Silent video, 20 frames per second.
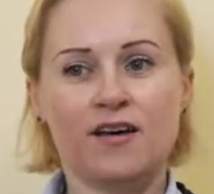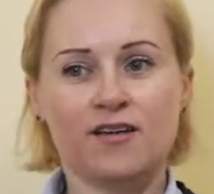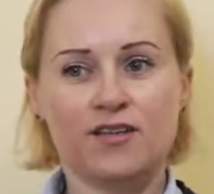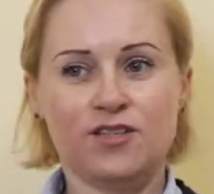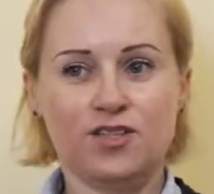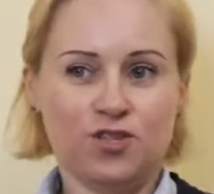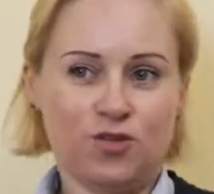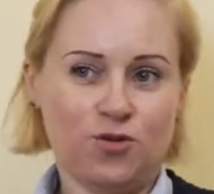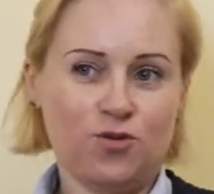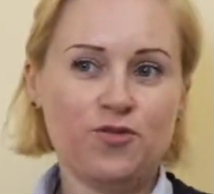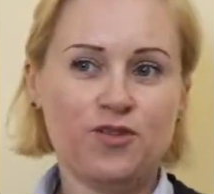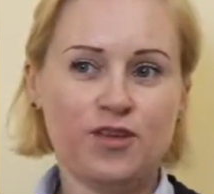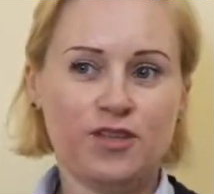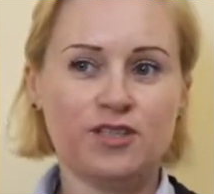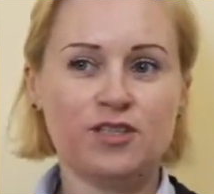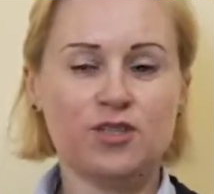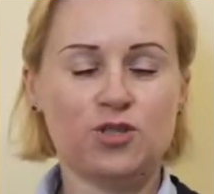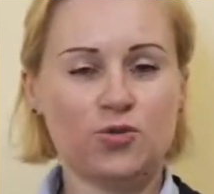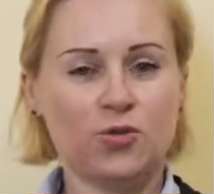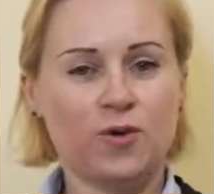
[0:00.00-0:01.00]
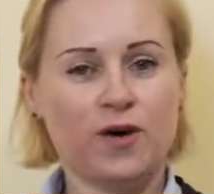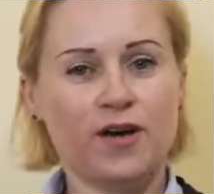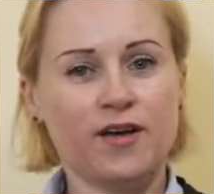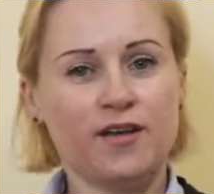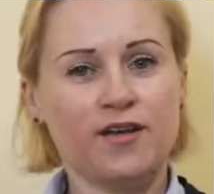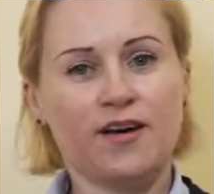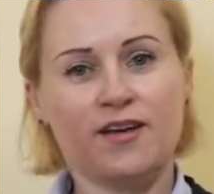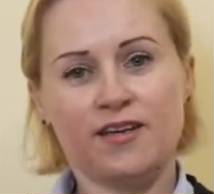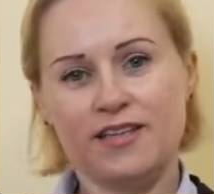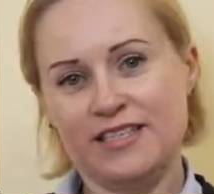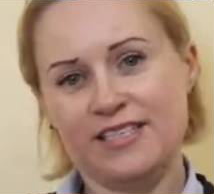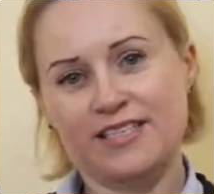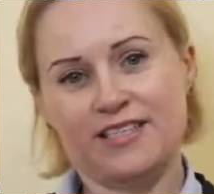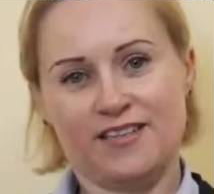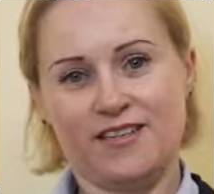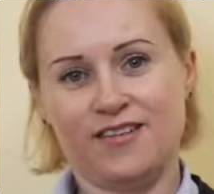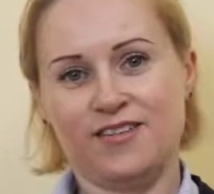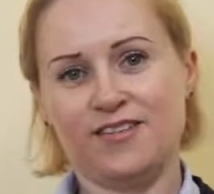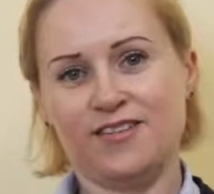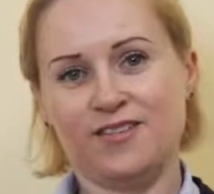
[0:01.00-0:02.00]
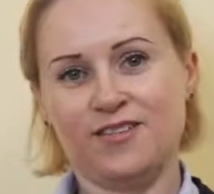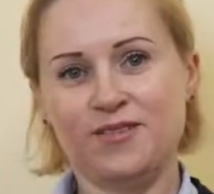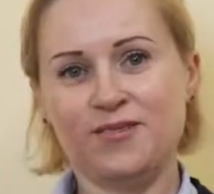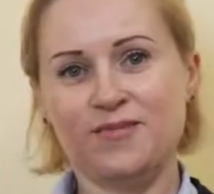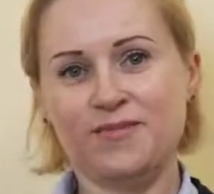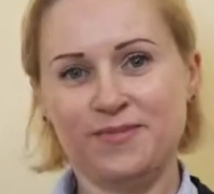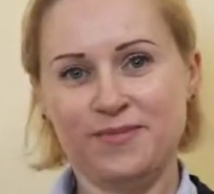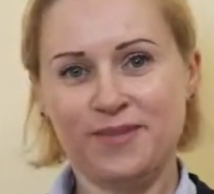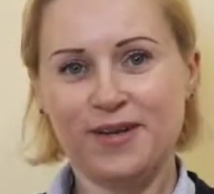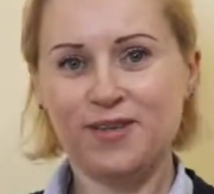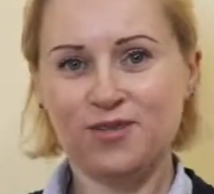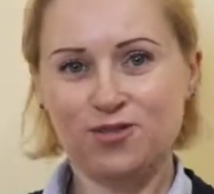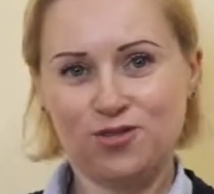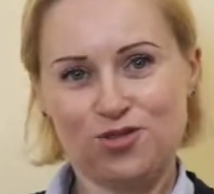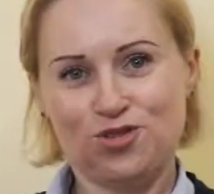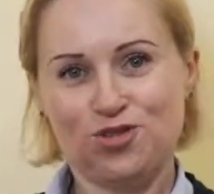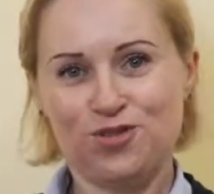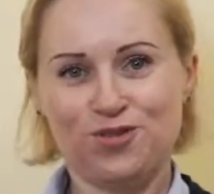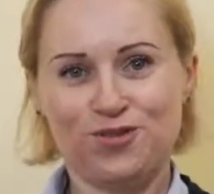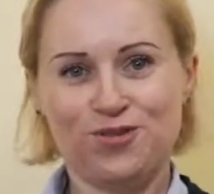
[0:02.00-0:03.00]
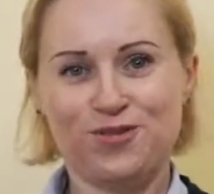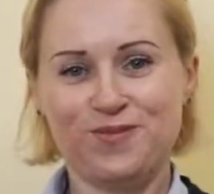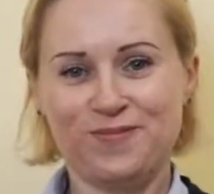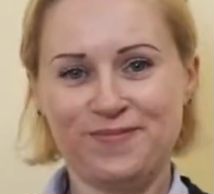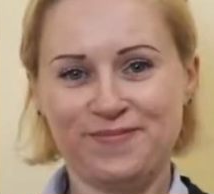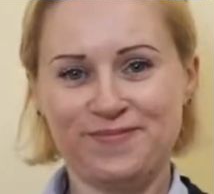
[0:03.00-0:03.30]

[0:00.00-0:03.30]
So that is why I decided to choose.